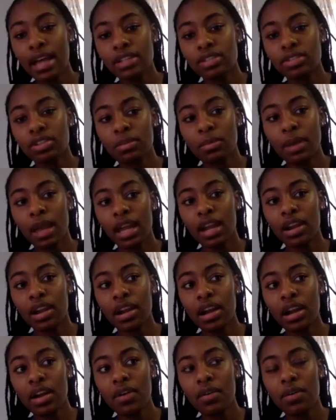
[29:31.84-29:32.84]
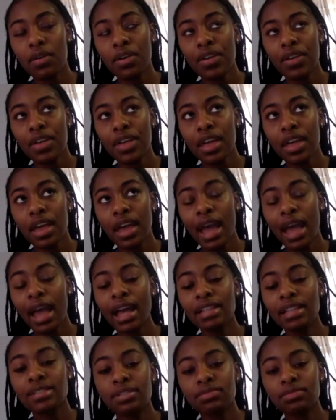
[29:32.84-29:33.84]
that, I took my hair out.
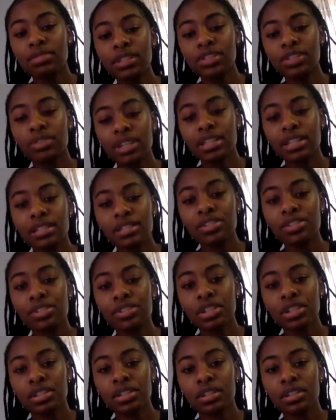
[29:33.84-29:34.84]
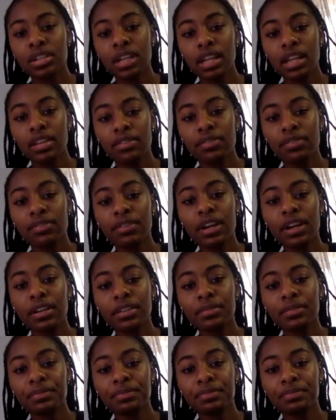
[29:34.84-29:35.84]
I had to retransition in the
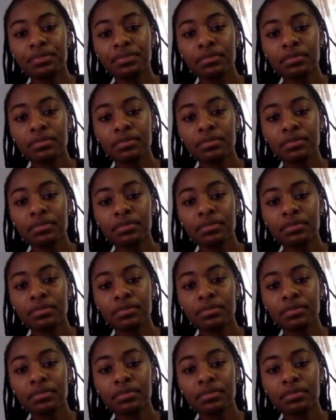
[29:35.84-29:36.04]
front.